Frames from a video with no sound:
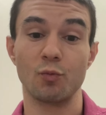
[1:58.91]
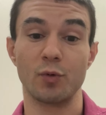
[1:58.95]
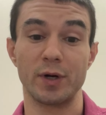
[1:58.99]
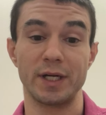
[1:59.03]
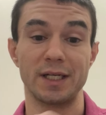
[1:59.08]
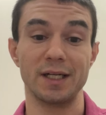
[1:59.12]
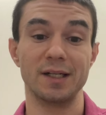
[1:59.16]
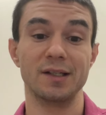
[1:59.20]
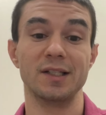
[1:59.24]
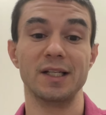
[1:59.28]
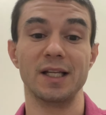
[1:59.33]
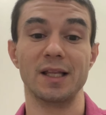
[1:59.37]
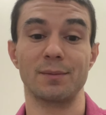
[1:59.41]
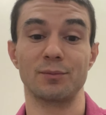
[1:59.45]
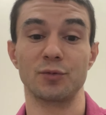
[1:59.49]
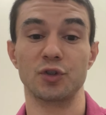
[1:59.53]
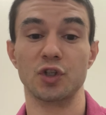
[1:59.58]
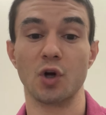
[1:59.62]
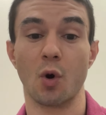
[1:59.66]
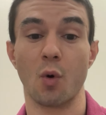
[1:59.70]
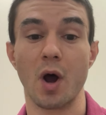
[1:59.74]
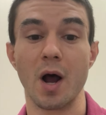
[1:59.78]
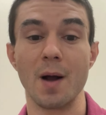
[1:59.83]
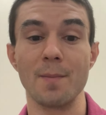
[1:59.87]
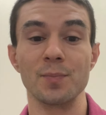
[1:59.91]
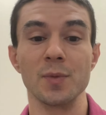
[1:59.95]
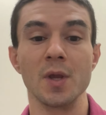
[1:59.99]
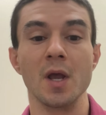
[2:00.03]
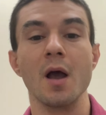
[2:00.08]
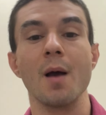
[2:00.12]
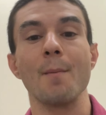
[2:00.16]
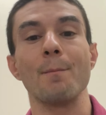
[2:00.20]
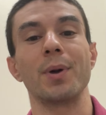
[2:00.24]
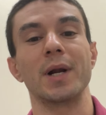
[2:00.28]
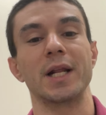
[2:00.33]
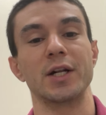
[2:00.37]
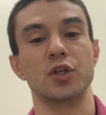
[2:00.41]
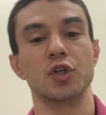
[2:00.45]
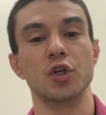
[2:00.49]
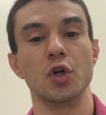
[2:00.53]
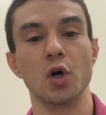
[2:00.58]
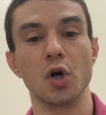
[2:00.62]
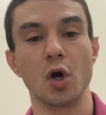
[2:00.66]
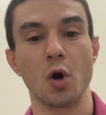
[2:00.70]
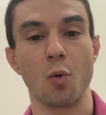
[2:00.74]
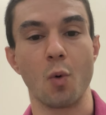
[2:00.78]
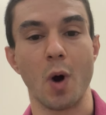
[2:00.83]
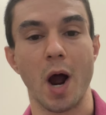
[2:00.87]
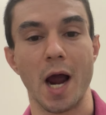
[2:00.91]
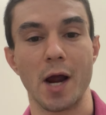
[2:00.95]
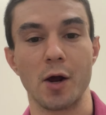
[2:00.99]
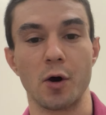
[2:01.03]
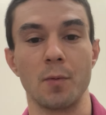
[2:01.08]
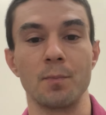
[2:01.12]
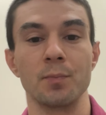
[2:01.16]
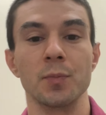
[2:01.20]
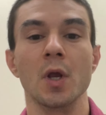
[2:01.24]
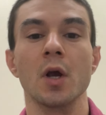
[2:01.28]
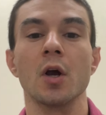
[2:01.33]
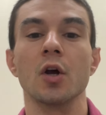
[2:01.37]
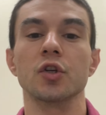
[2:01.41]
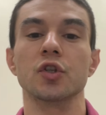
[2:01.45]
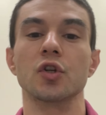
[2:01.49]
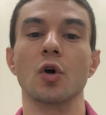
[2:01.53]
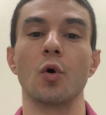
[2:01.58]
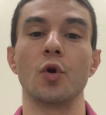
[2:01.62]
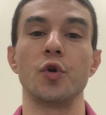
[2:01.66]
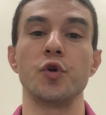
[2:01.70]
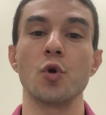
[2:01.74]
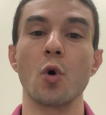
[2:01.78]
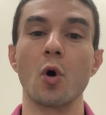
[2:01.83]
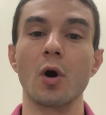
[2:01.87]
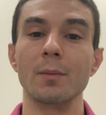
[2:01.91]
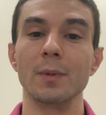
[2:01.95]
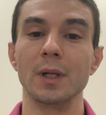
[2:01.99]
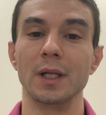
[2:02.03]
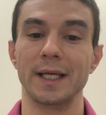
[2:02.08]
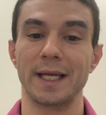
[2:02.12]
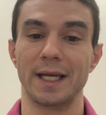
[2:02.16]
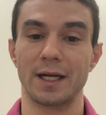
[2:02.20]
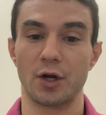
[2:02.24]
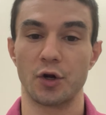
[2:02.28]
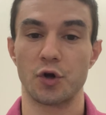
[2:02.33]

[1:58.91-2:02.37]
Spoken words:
We did see them show up, but it took a while. So normally in a